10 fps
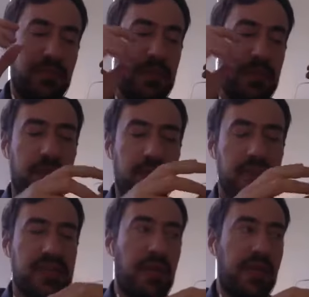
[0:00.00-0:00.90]
people that are
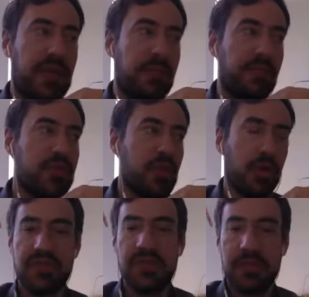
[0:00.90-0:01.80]
selling
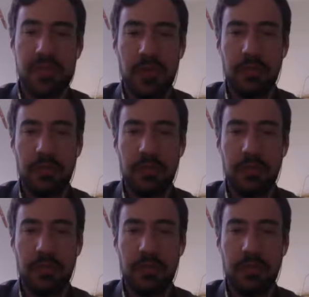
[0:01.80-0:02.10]
services, you know,